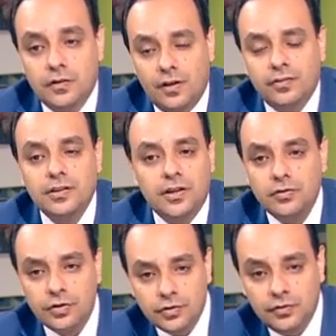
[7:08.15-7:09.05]
So I think the
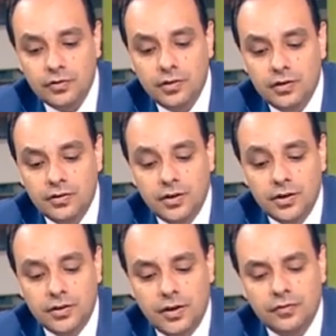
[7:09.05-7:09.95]
Turks,
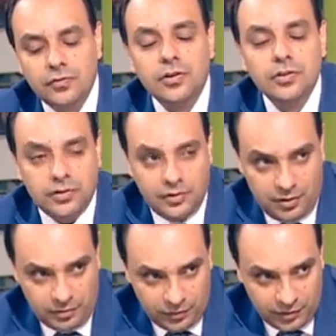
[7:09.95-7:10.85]
they started to
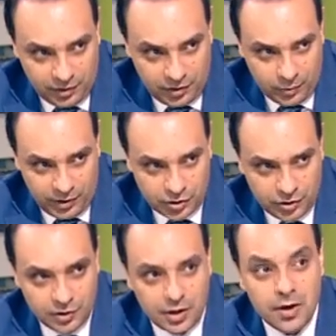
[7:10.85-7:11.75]
understand the equation,